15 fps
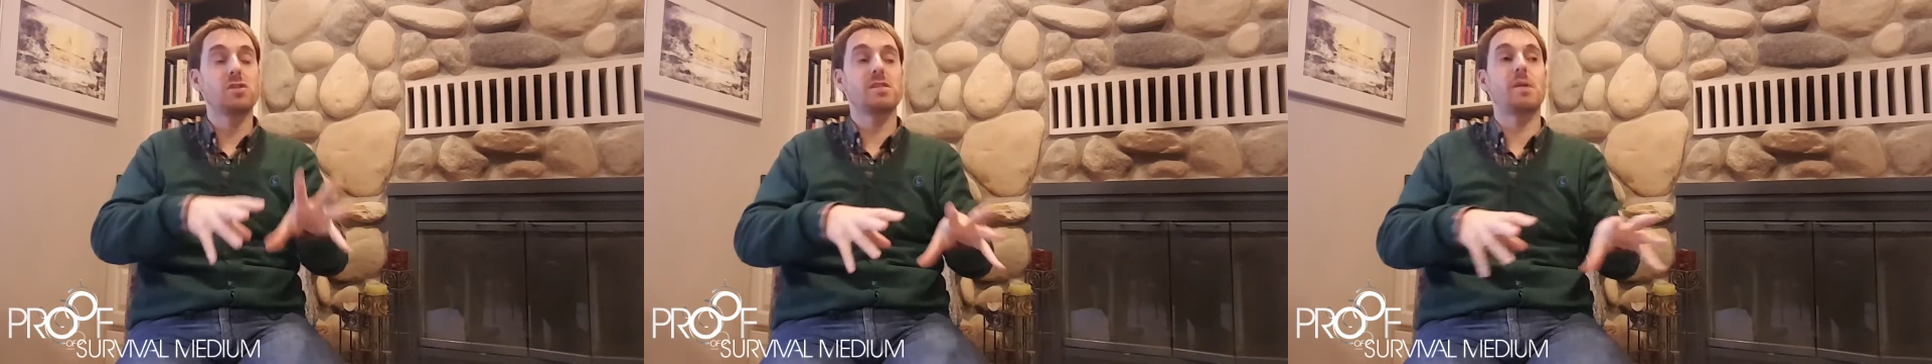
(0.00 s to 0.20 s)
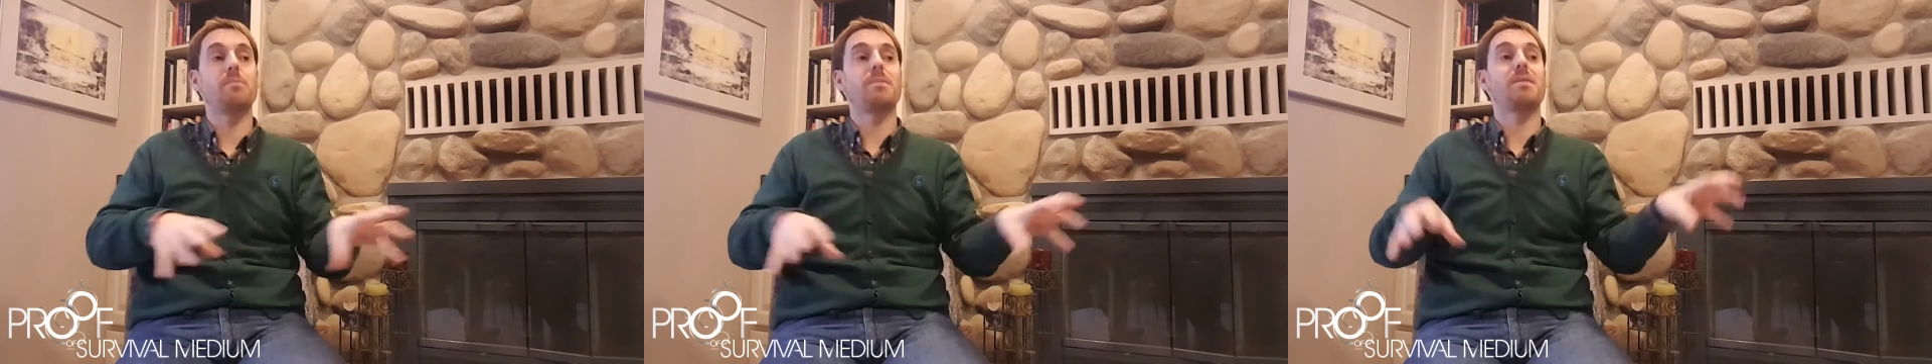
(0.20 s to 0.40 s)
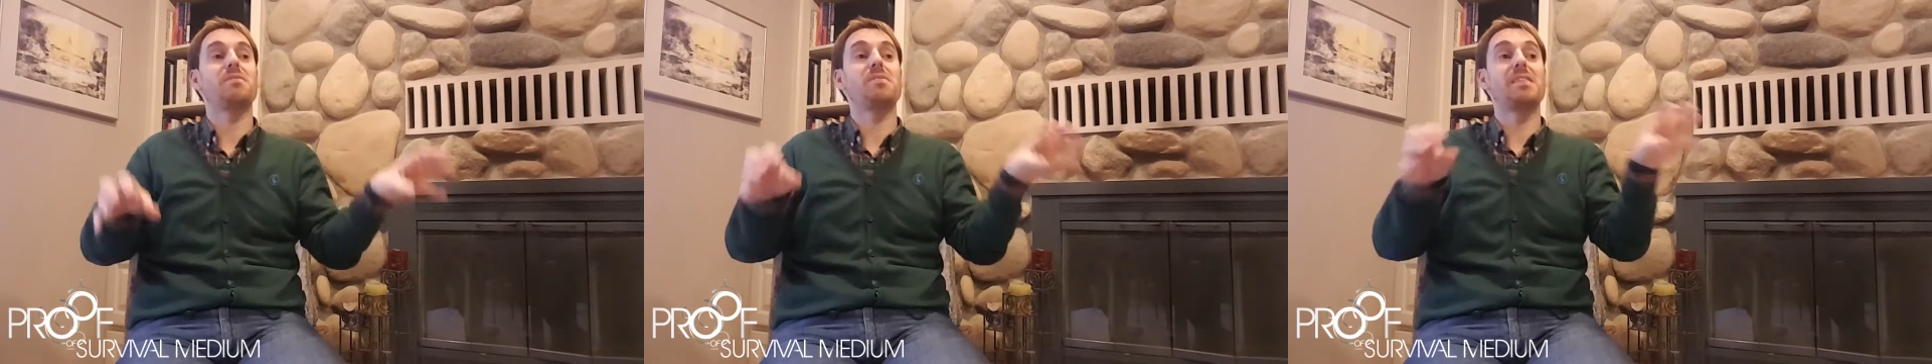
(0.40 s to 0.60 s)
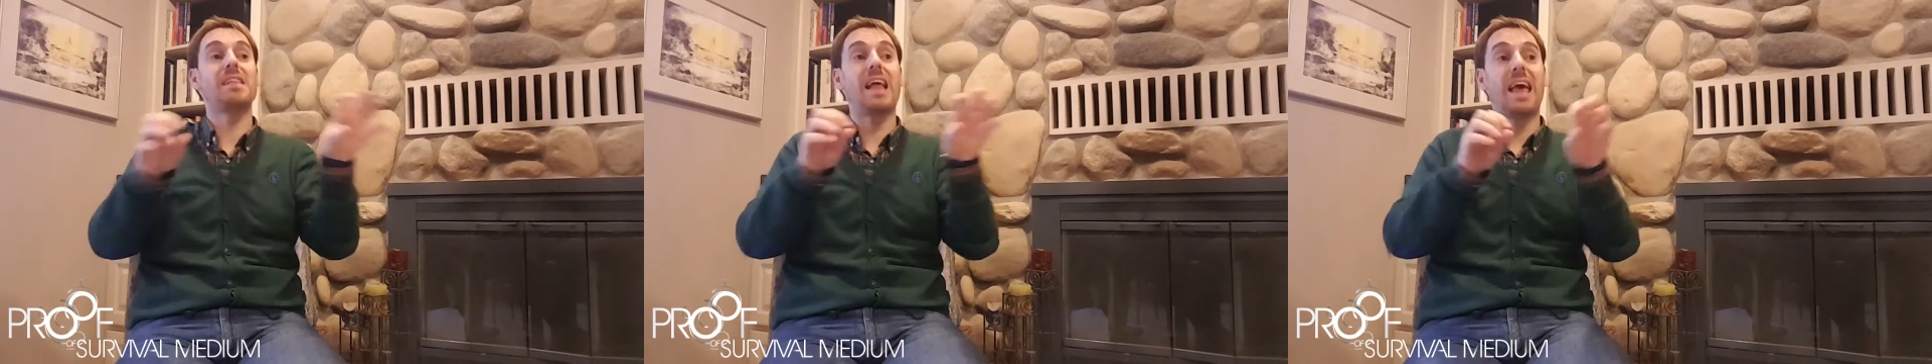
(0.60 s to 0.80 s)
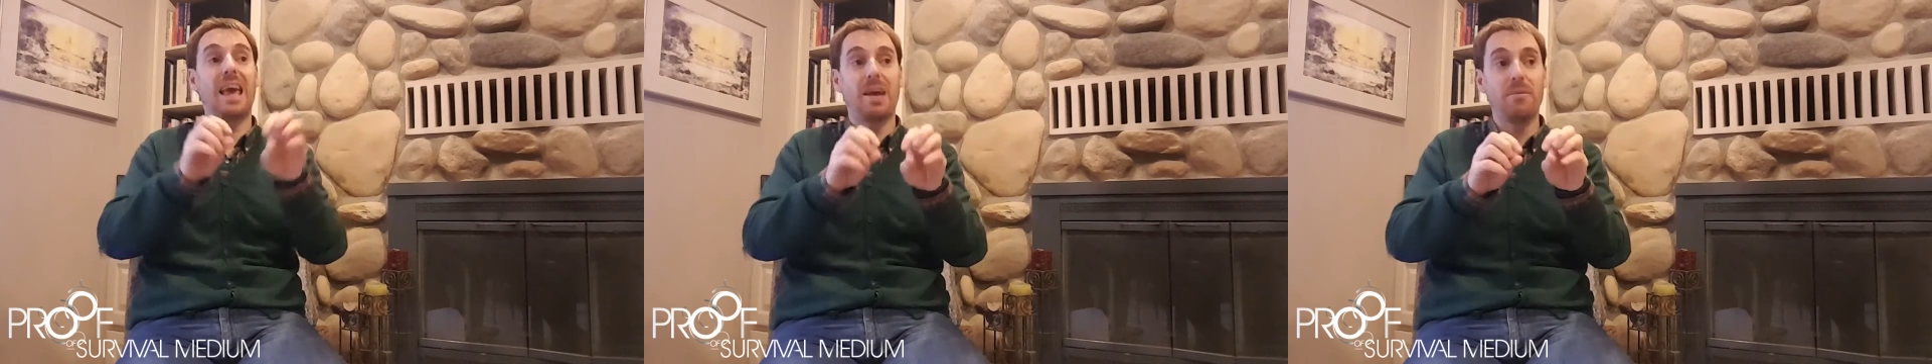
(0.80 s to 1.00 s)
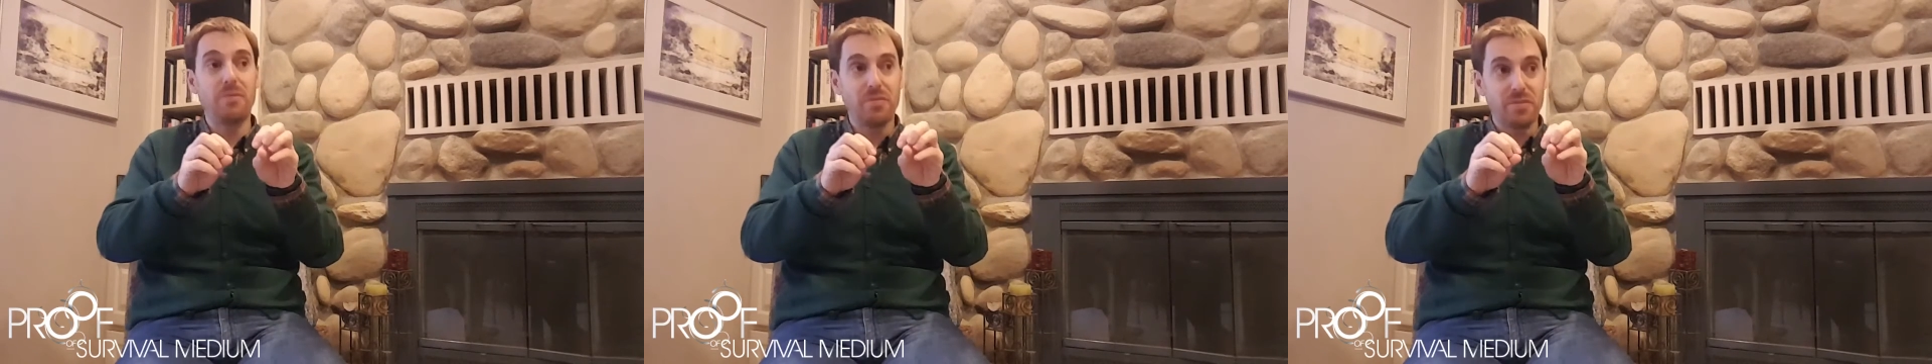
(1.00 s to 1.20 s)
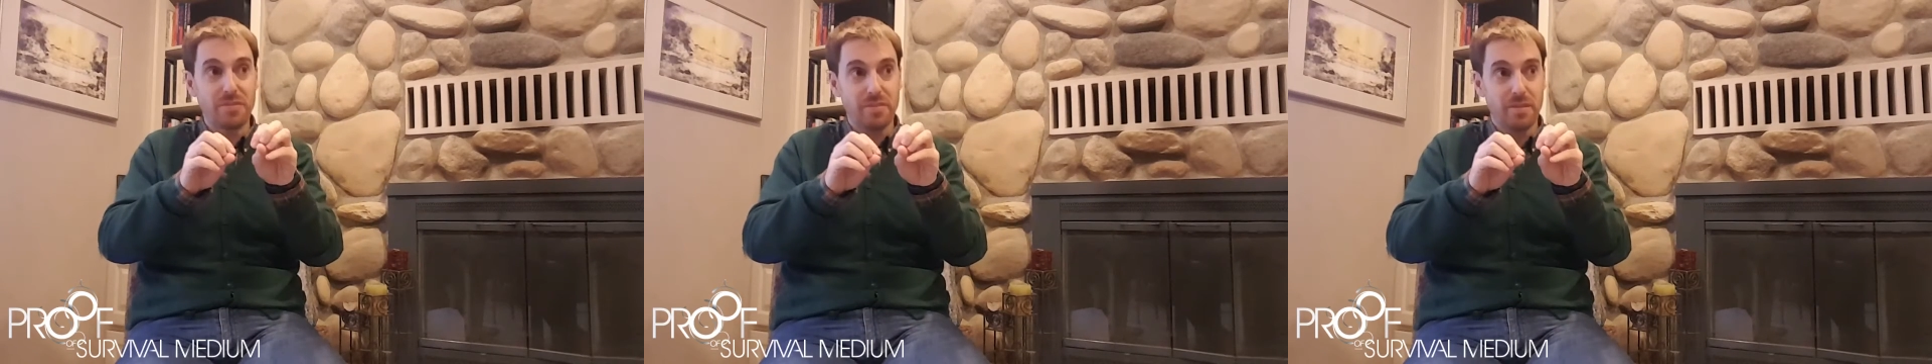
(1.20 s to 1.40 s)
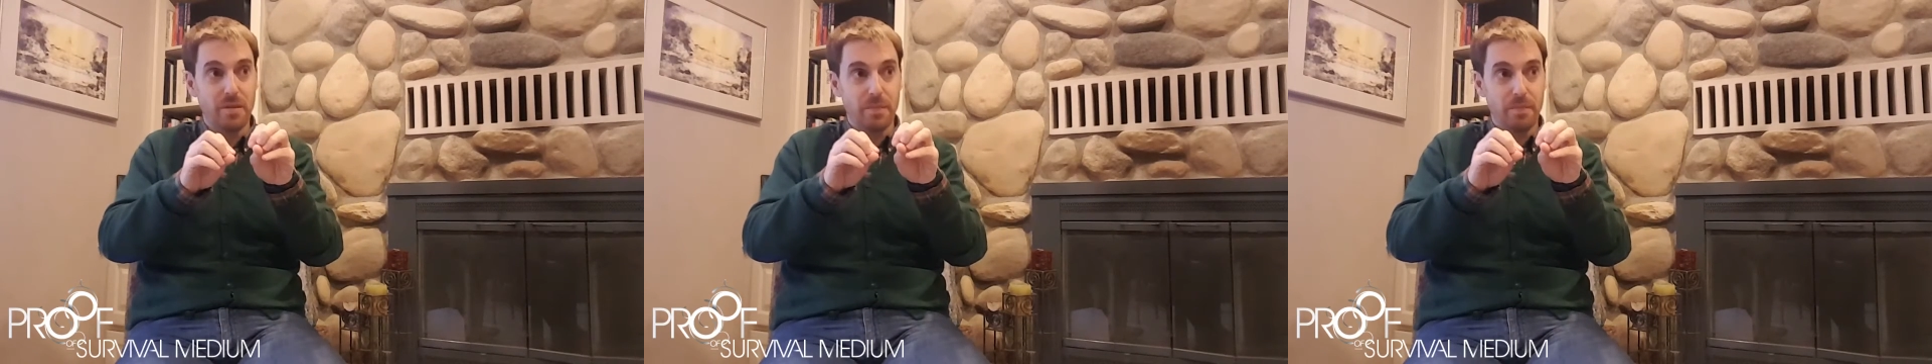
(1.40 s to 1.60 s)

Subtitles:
sometimes names,